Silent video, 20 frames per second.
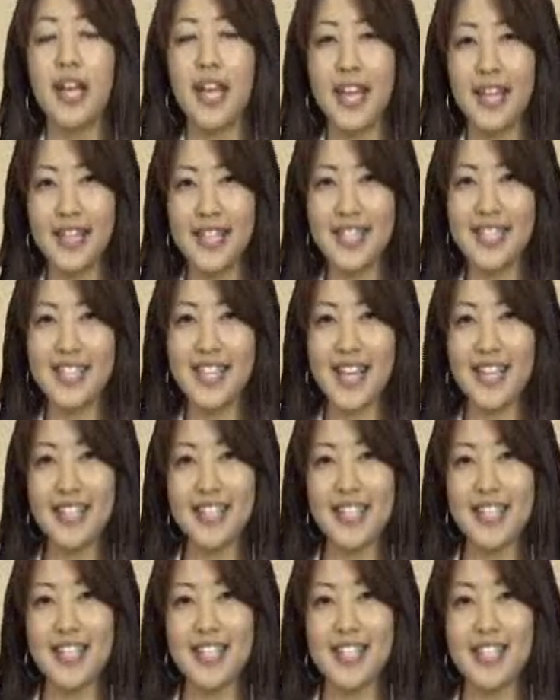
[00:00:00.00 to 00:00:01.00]
In this
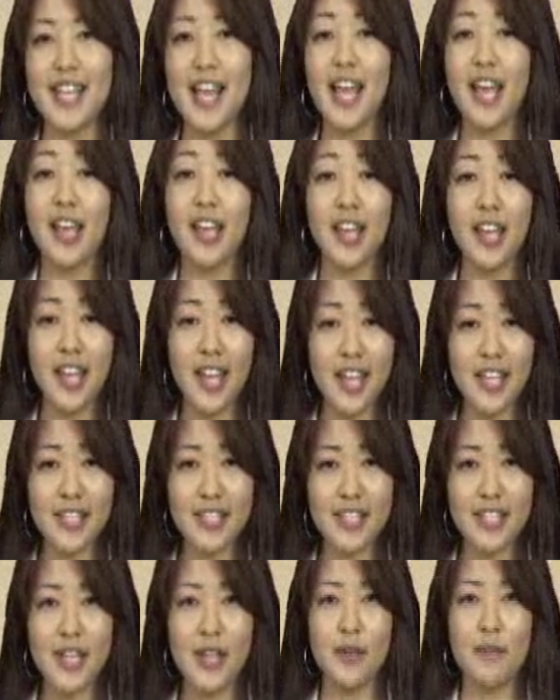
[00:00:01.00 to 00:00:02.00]
sentence,
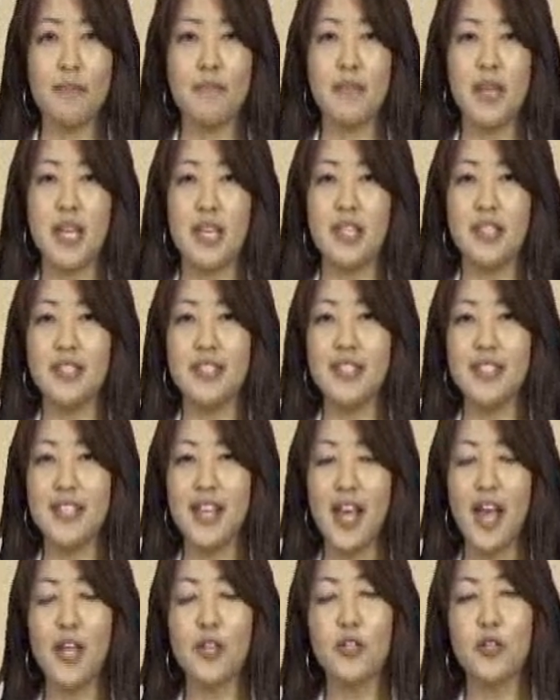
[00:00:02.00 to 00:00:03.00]
it means
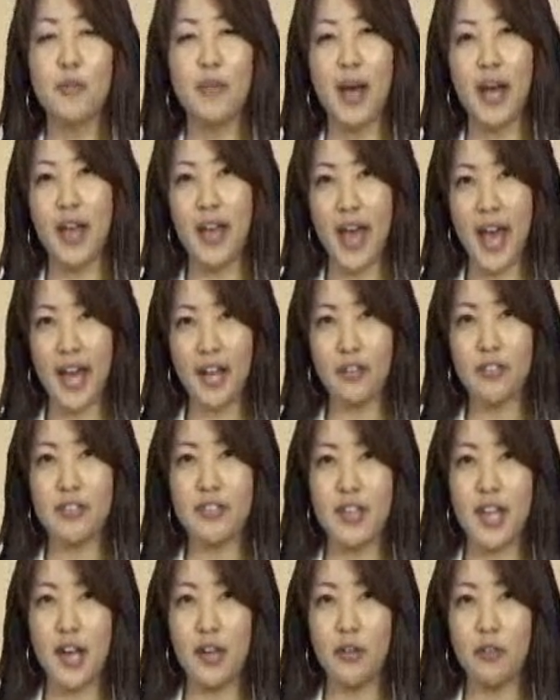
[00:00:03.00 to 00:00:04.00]
to buy a
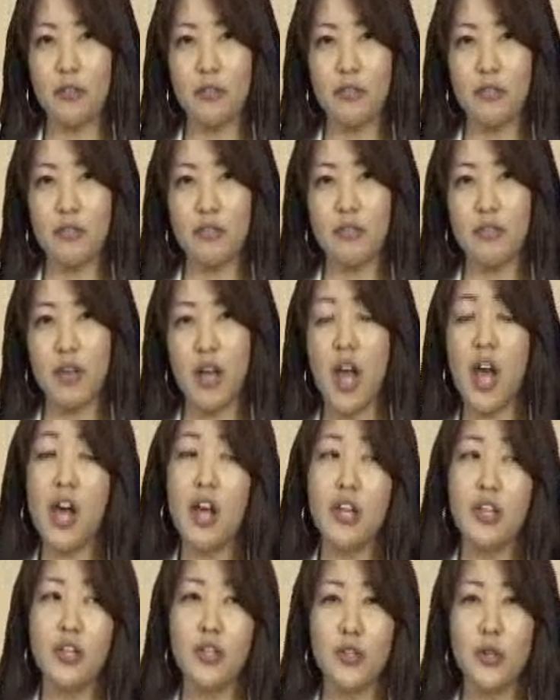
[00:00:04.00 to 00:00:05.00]
house now.
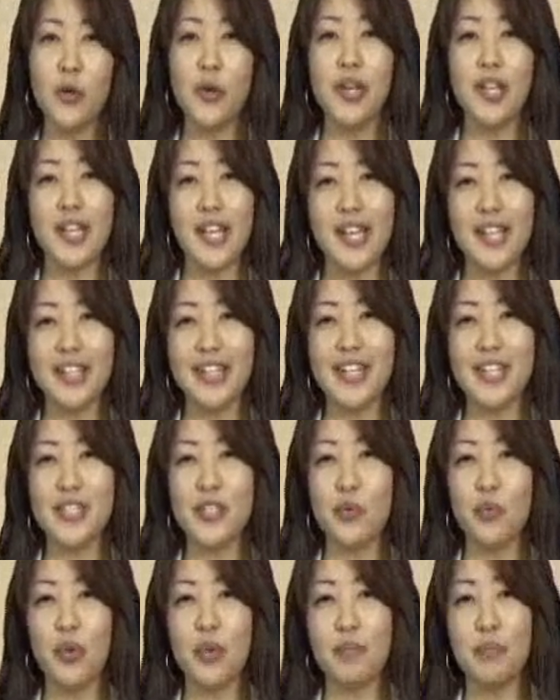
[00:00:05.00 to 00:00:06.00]
You know, in
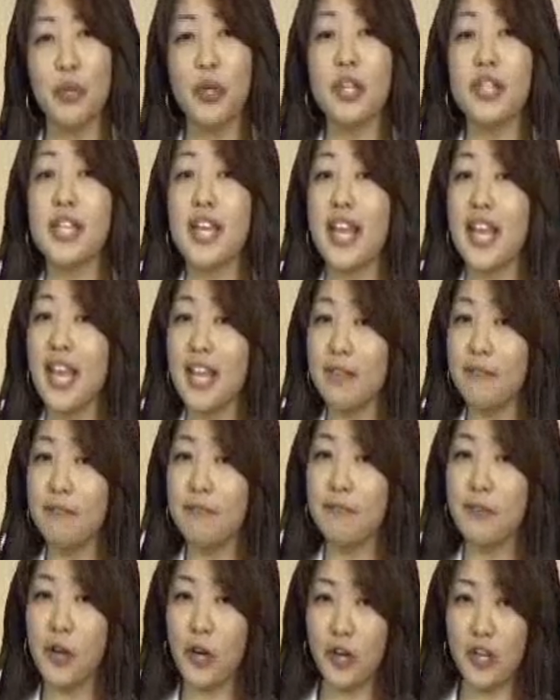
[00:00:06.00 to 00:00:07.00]
English, we put it
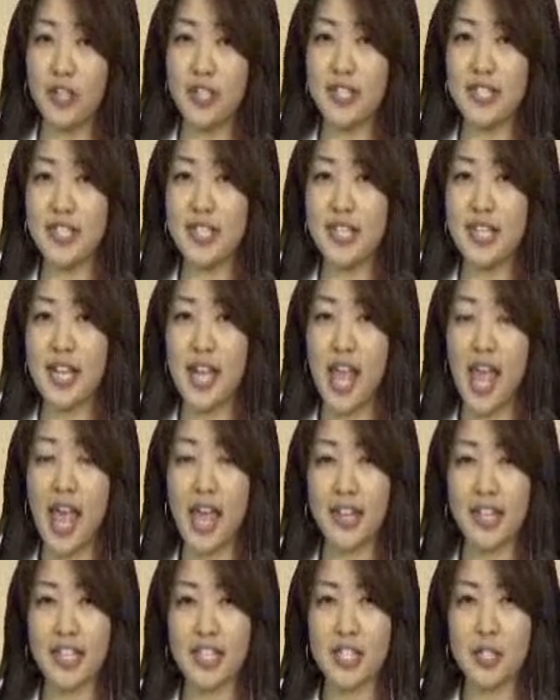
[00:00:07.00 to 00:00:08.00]
first
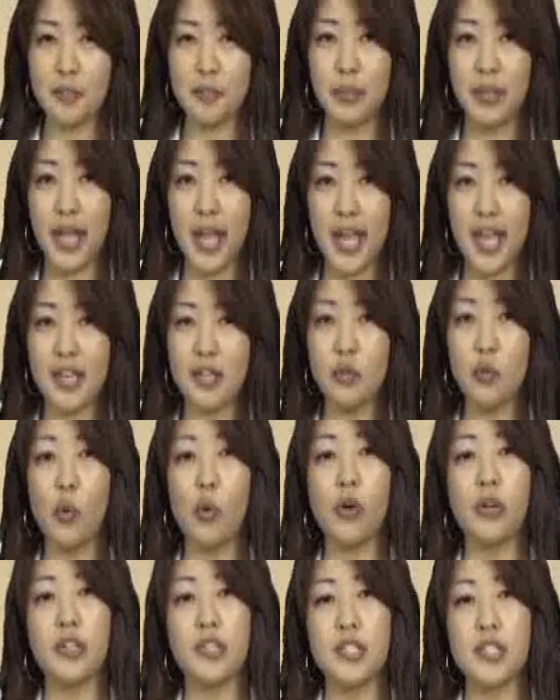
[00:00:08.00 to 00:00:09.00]
and explain
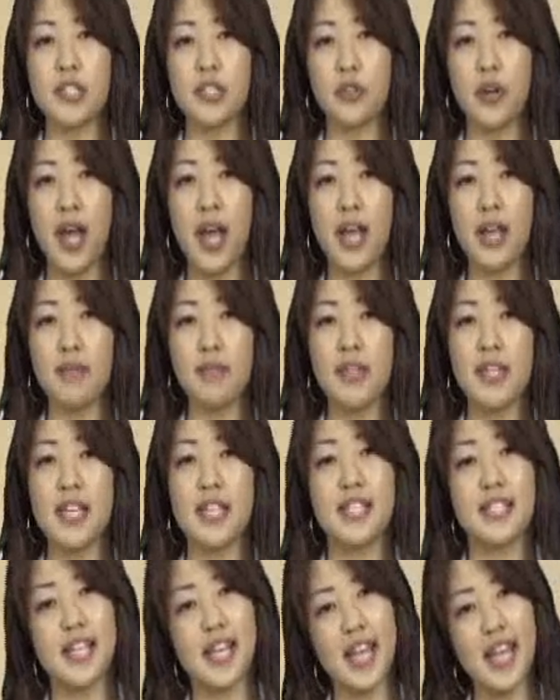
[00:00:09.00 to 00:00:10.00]
or describe
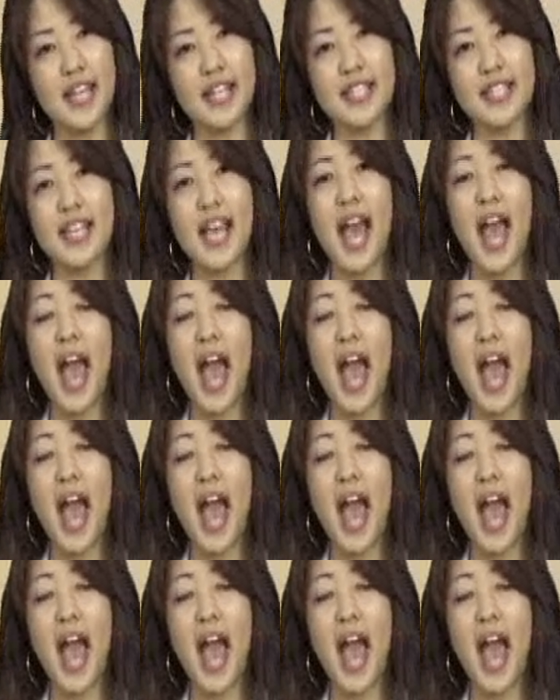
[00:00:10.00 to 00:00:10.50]
this it